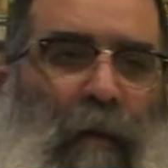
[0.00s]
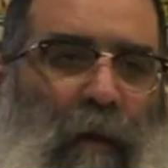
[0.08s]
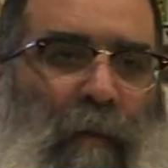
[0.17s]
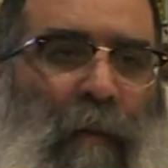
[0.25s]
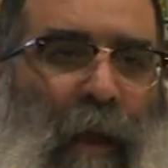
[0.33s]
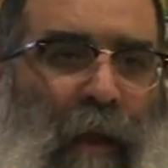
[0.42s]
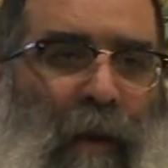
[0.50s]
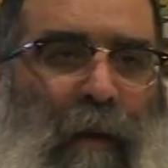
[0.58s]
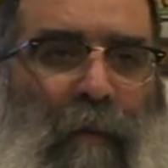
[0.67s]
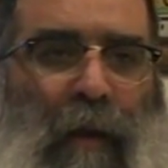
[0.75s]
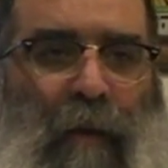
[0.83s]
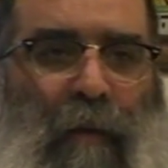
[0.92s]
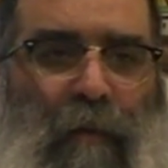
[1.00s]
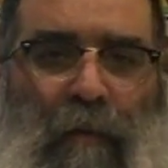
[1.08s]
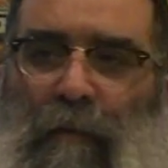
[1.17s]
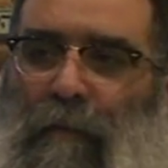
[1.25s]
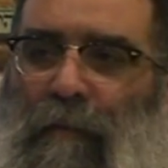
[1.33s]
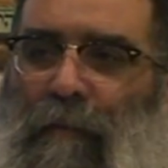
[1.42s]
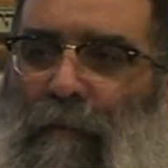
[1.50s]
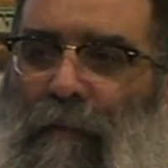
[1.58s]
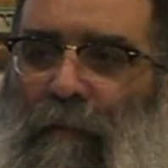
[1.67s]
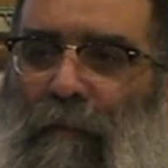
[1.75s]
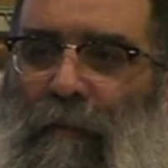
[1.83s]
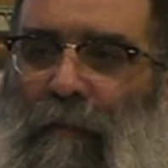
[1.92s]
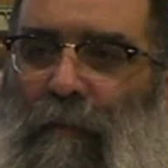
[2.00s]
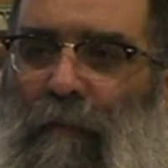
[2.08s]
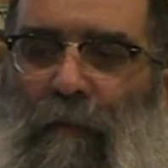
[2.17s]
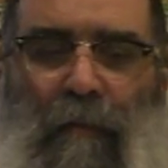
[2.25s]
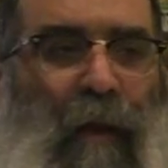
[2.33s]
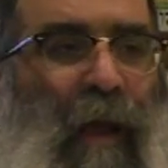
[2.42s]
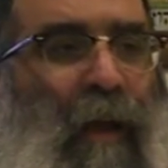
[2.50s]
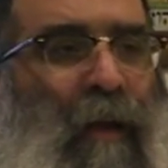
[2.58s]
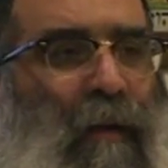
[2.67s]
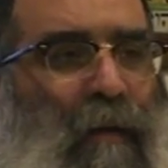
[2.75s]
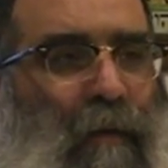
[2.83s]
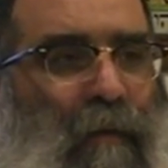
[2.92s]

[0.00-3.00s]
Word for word: give me a name, I don't know. Huh?